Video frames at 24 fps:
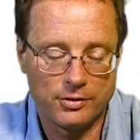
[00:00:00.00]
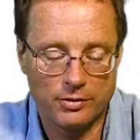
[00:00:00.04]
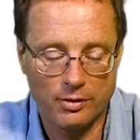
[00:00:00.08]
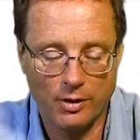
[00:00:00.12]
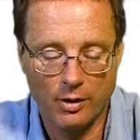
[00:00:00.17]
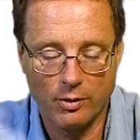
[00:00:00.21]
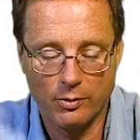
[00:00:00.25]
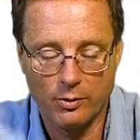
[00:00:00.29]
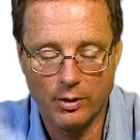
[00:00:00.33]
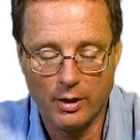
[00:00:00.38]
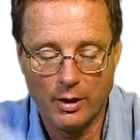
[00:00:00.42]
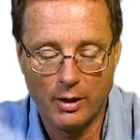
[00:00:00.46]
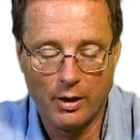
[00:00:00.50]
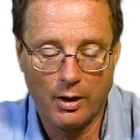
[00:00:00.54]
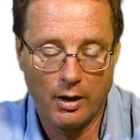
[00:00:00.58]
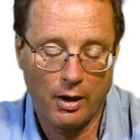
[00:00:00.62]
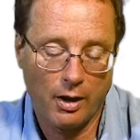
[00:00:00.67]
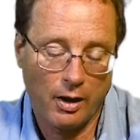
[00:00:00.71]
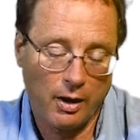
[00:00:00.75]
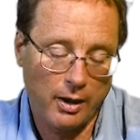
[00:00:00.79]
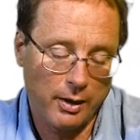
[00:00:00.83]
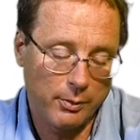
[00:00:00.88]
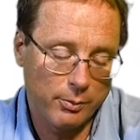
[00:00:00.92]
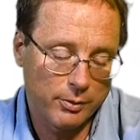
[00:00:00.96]
So
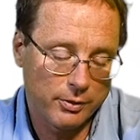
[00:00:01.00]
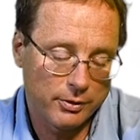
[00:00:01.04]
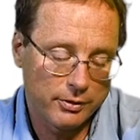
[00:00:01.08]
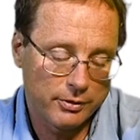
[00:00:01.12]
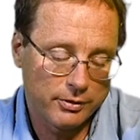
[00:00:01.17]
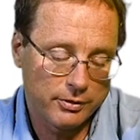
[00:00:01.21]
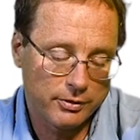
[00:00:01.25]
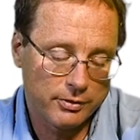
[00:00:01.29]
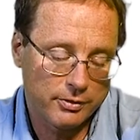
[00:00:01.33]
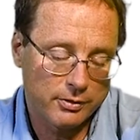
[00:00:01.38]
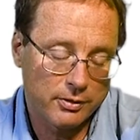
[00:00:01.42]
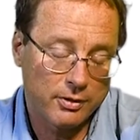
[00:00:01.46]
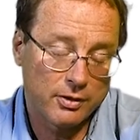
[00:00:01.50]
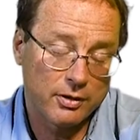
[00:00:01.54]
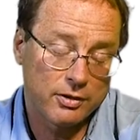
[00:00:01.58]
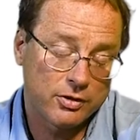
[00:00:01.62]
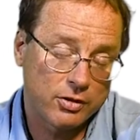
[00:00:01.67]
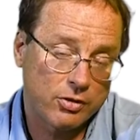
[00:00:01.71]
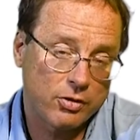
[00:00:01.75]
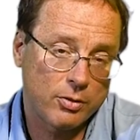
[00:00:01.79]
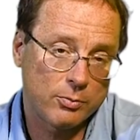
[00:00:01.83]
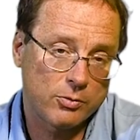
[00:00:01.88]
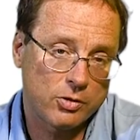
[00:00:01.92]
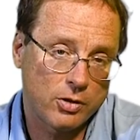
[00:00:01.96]
I was,
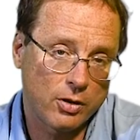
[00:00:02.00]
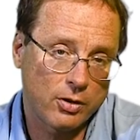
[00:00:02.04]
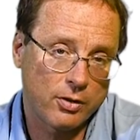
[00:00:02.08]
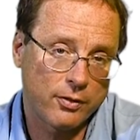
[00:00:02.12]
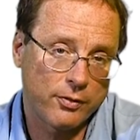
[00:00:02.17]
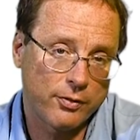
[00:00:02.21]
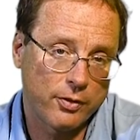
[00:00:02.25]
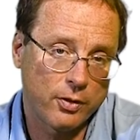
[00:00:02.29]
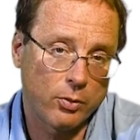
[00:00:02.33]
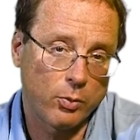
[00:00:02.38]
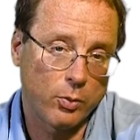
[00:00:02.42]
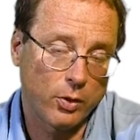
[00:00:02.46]
as a cryptographer,